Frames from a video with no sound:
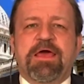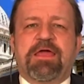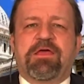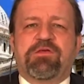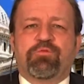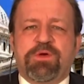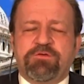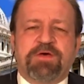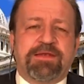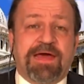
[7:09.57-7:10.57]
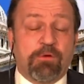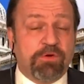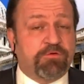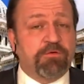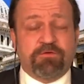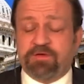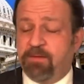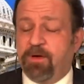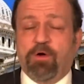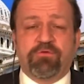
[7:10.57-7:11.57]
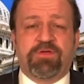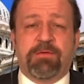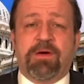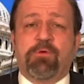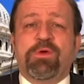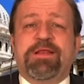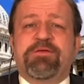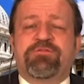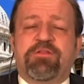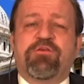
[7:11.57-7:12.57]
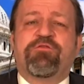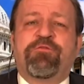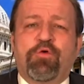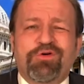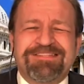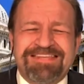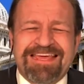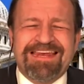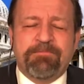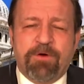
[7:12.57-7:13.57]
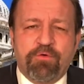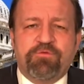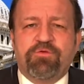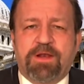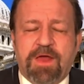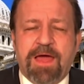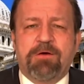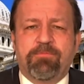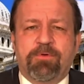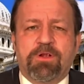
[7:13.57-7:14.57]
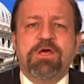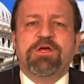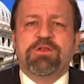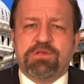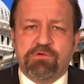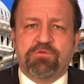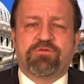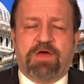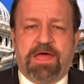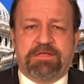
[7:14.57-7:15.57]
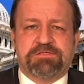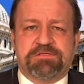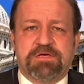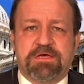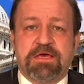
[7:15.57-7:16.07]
Is we sat down and we took the time, my whole team, and we listed the 14 most reliable news sites.